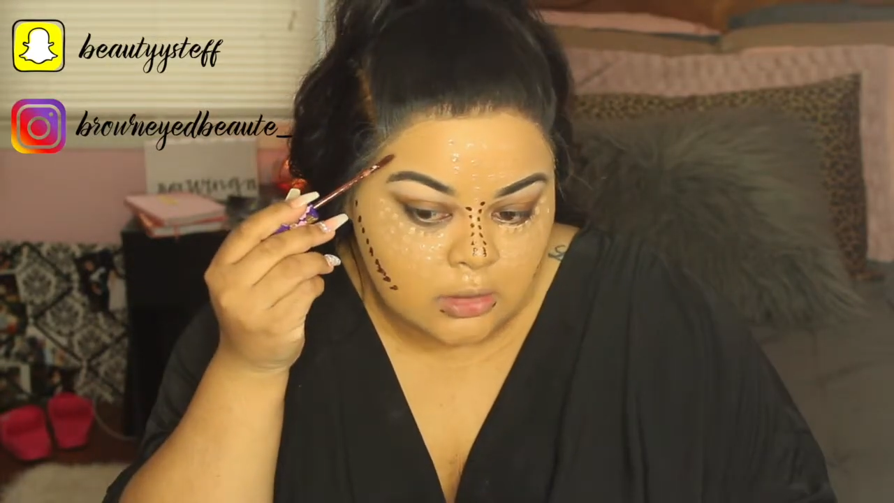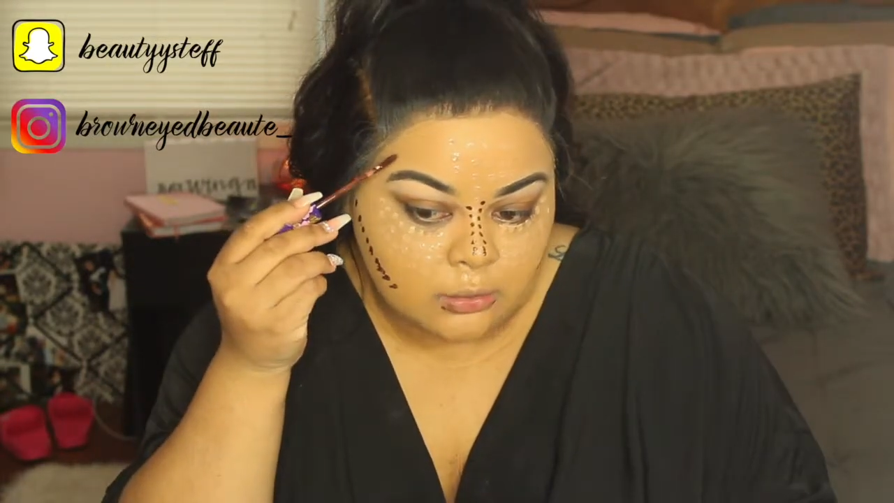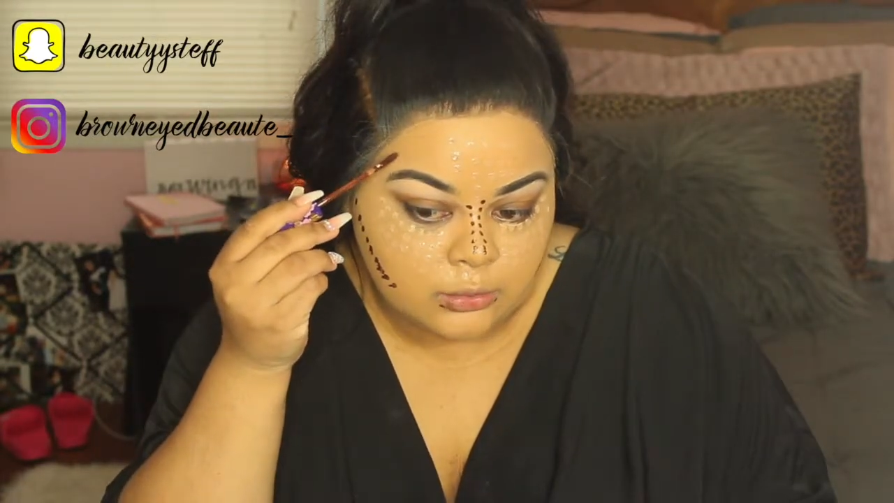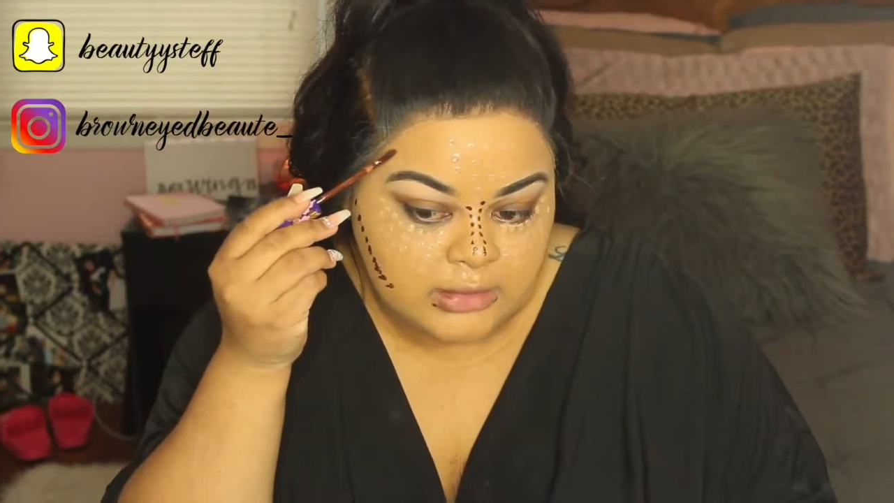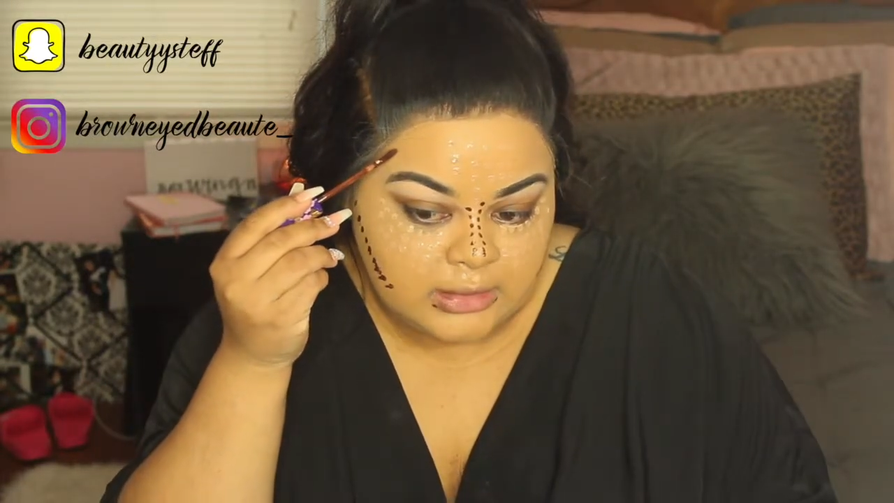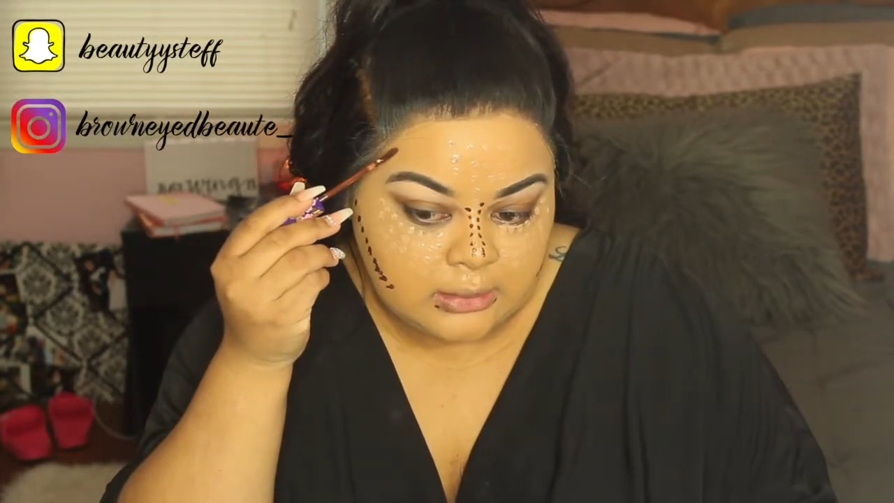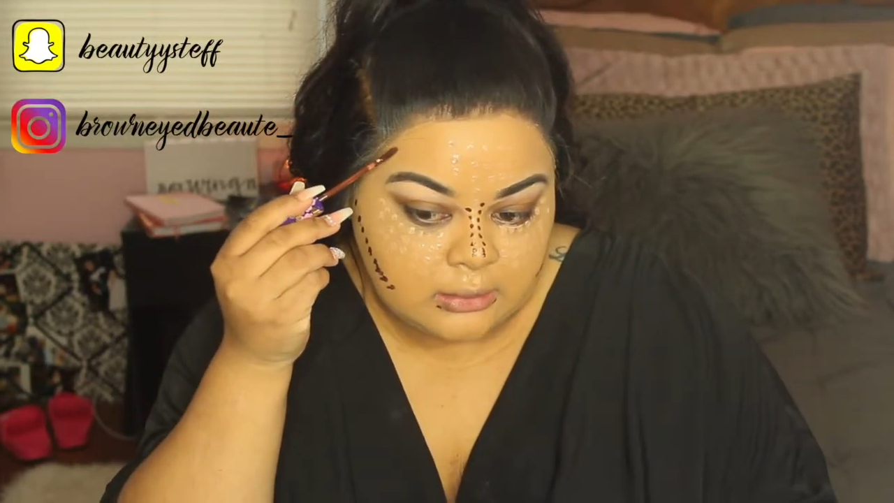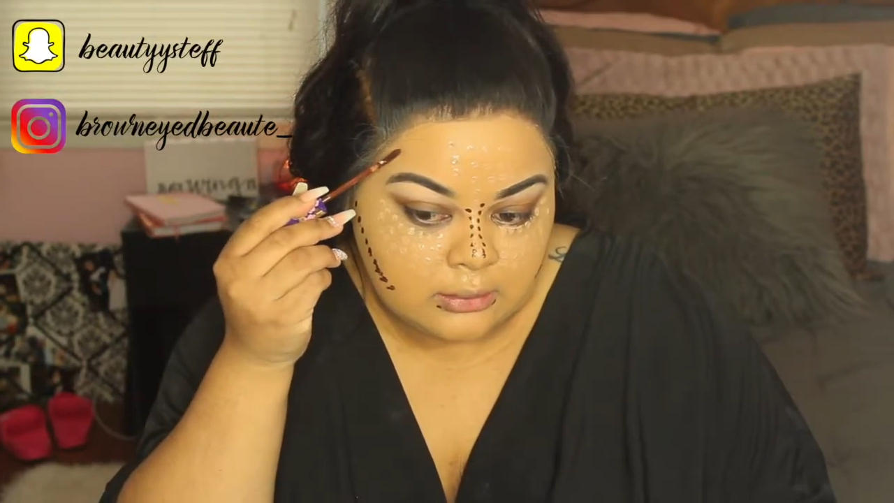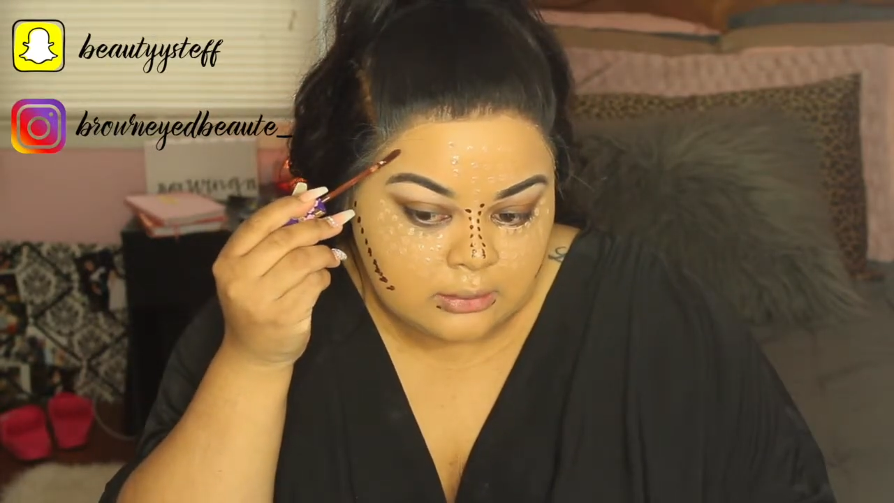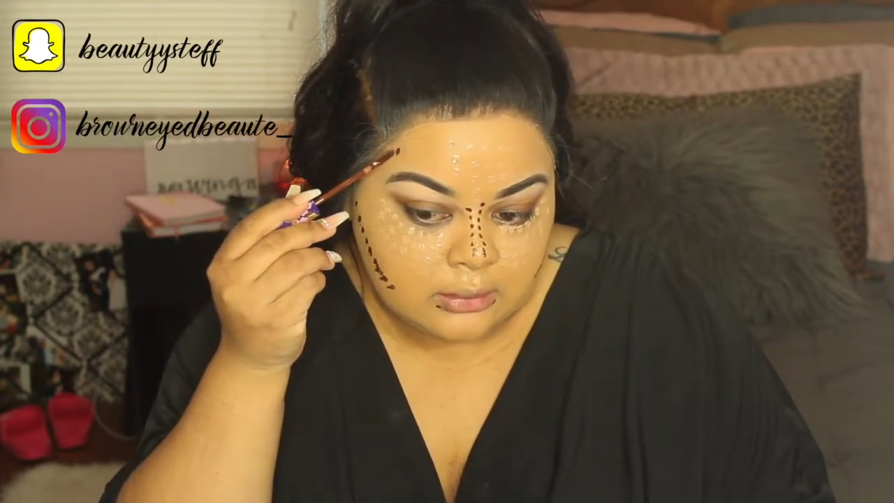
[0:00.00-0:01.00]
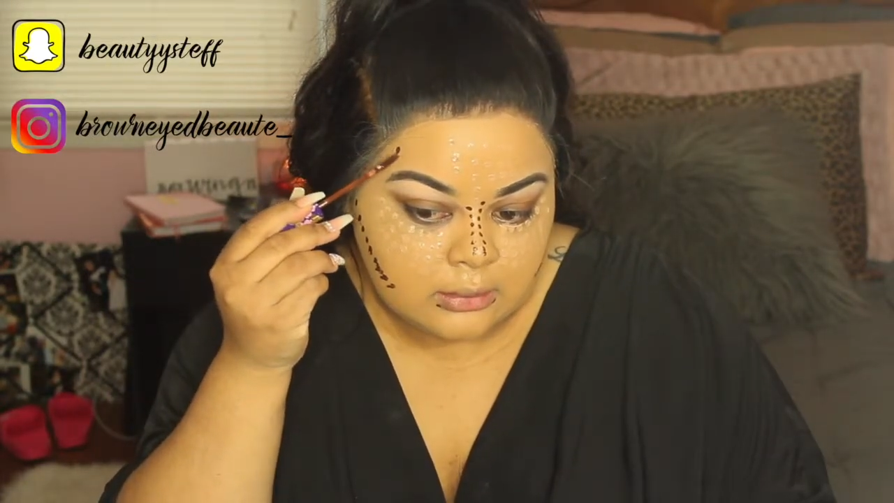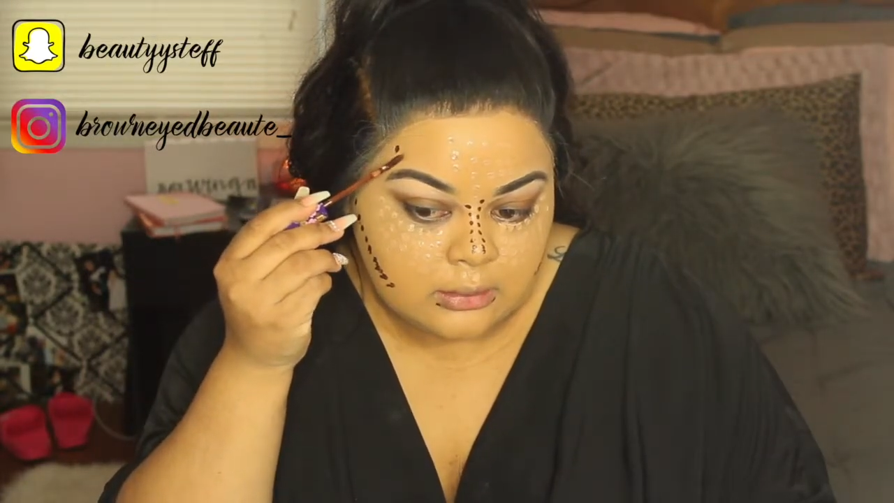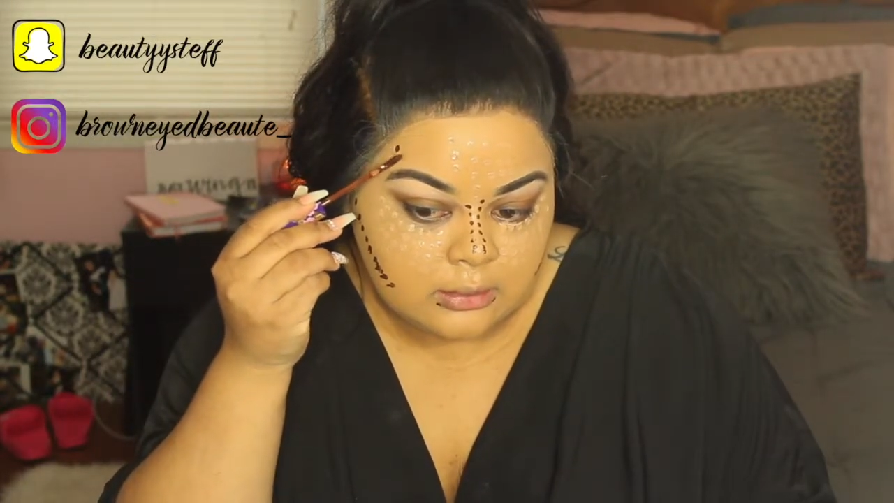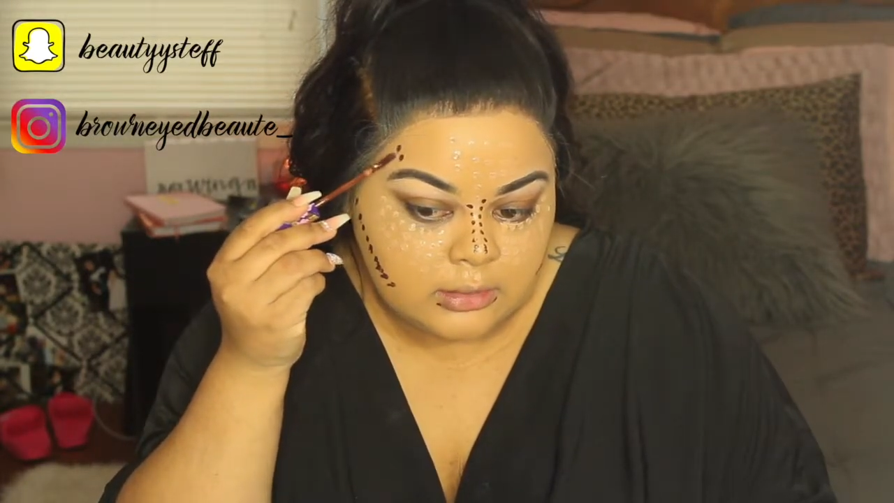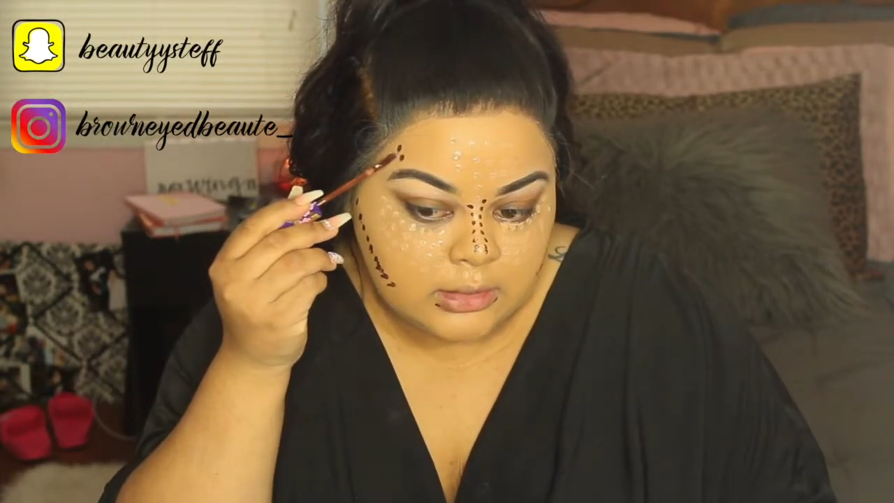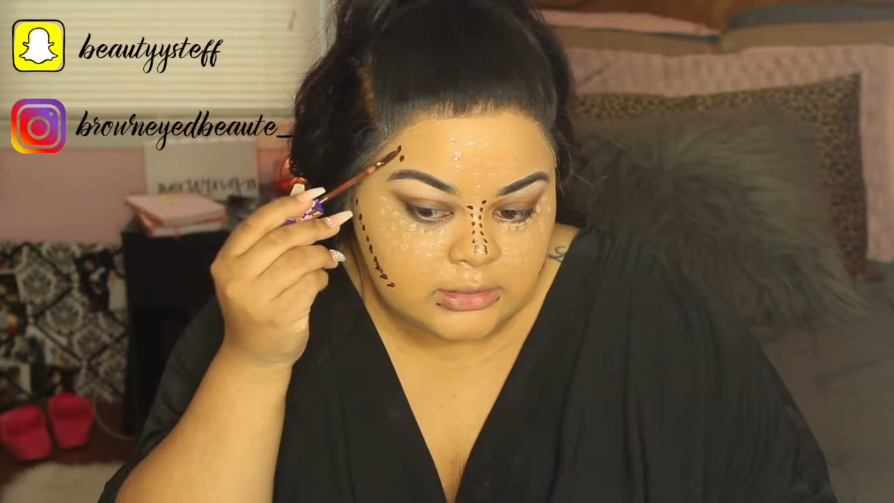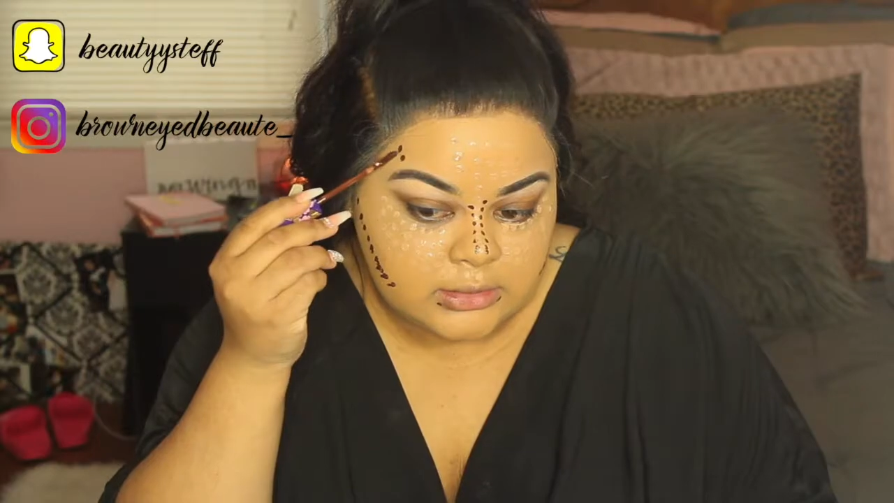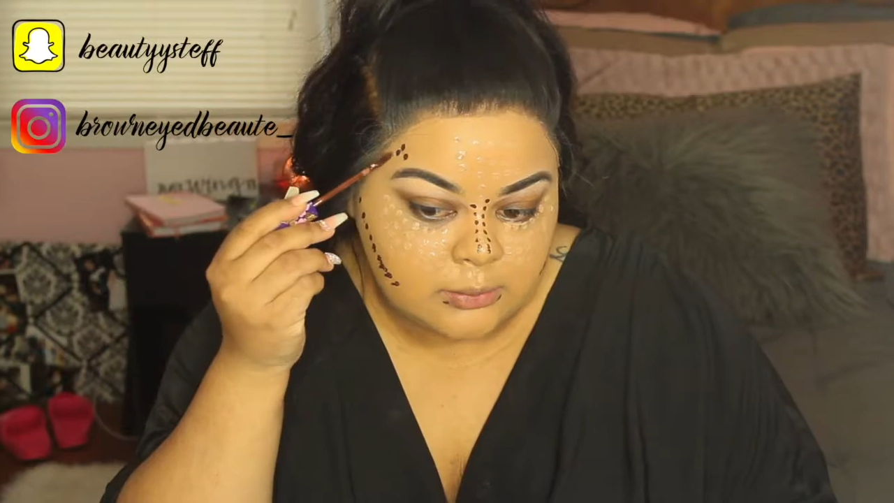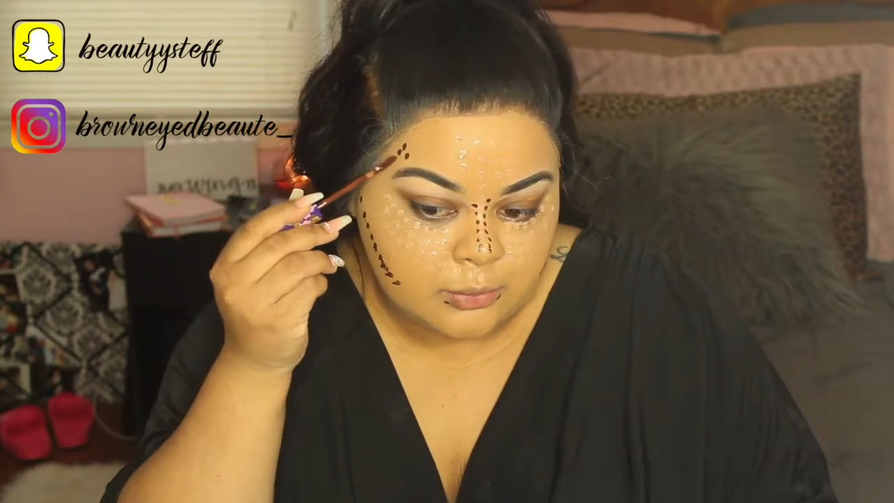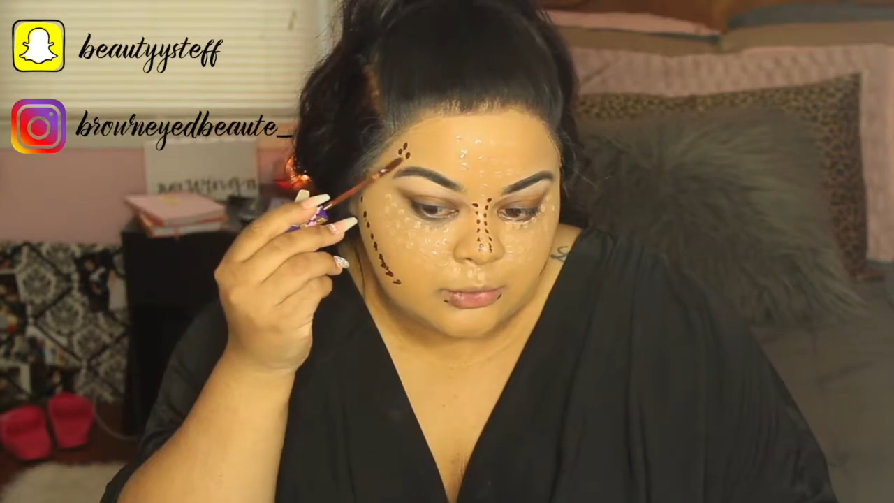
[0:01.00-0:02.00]
only the
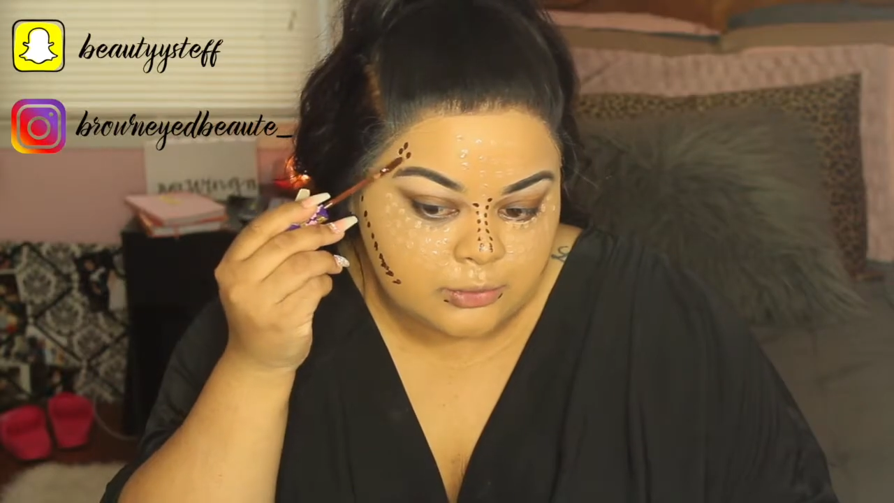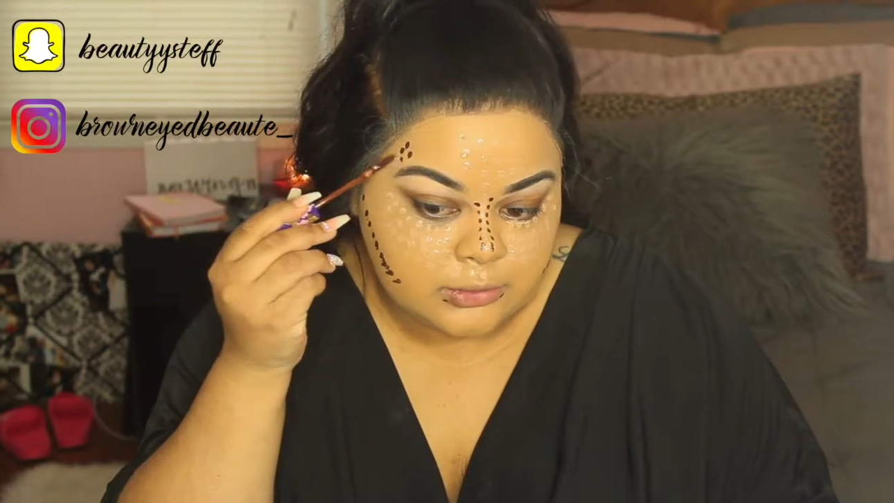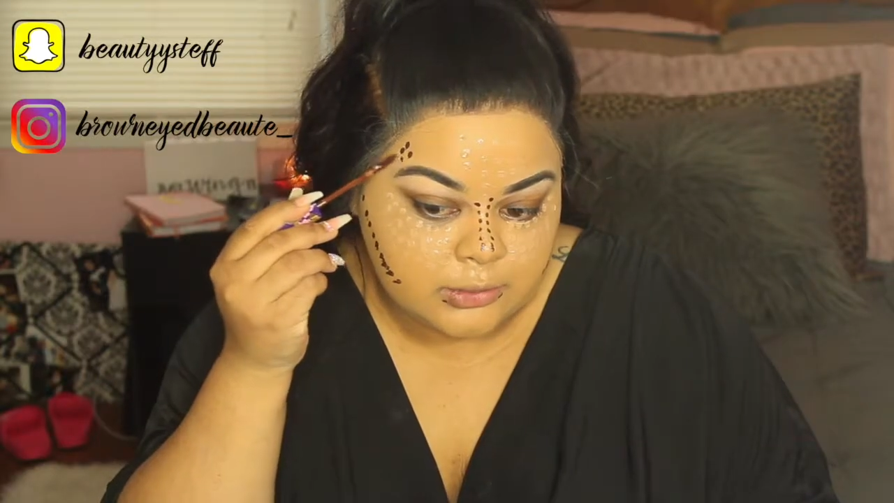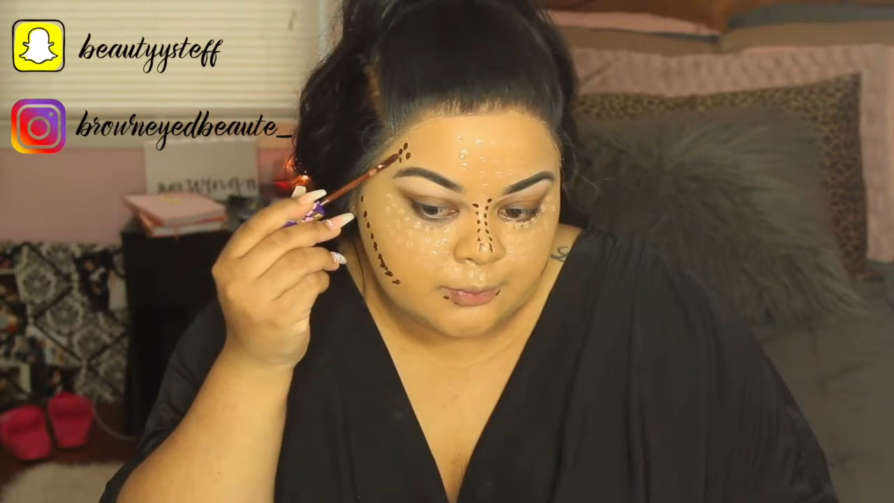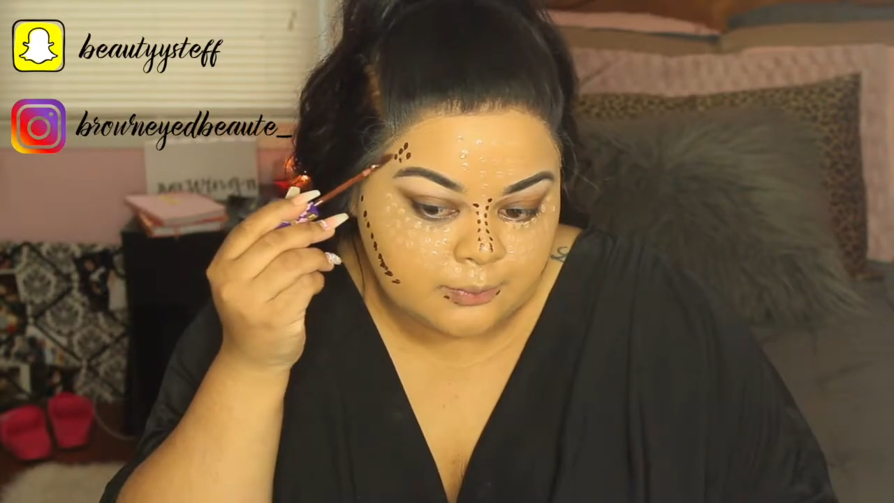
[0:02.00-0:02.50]
temples.